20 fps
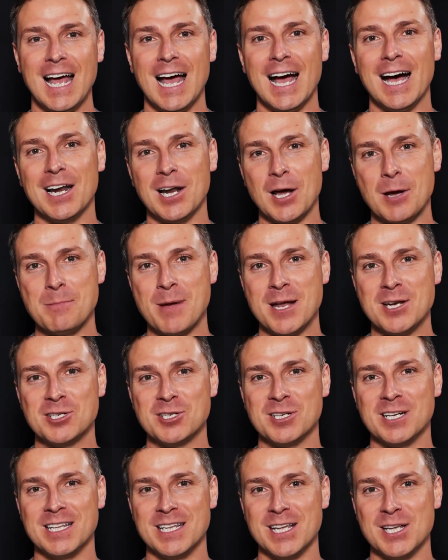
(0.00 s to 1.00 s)
And I
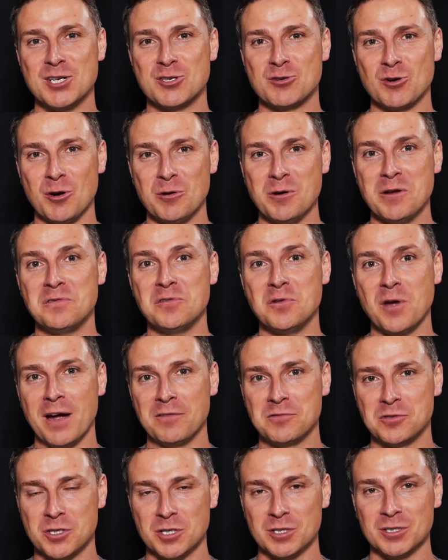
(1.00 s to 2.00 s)
mentioned in the intro, if you
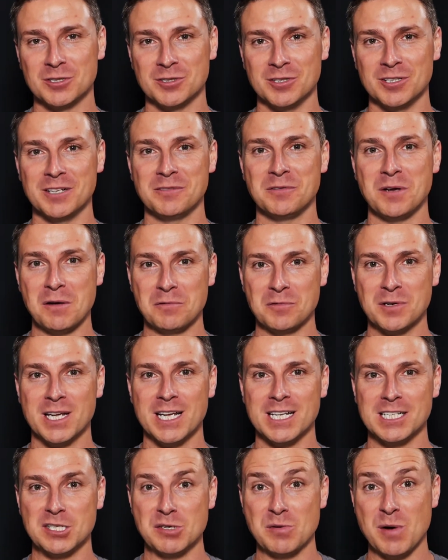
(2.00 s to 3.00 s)
have children, if you have
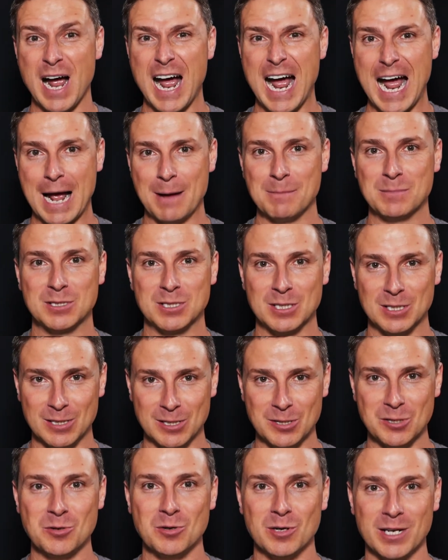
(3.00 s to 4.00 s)
kids, you
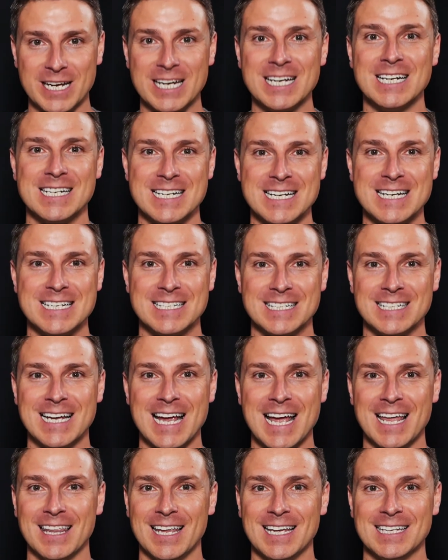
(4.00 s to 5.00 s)
absolutely need to
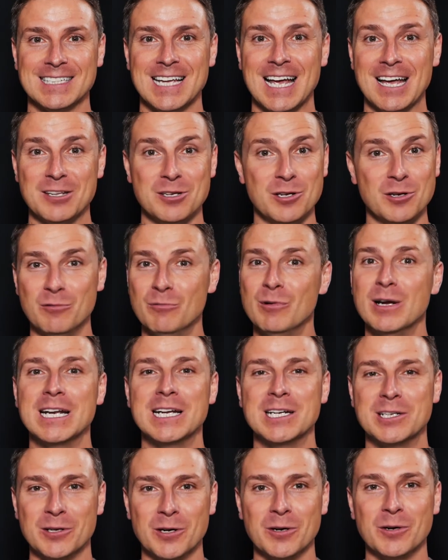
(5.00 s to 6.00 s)
get this, and you
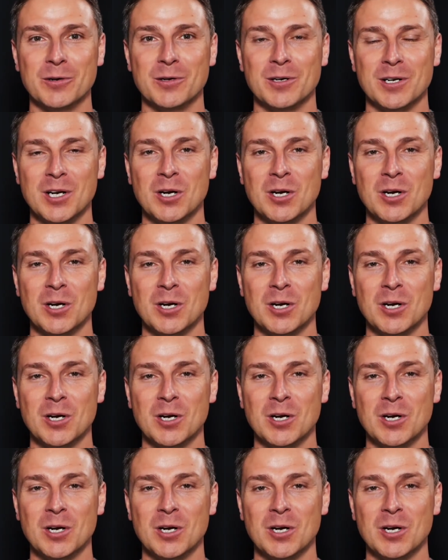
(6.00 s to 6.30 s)
really do.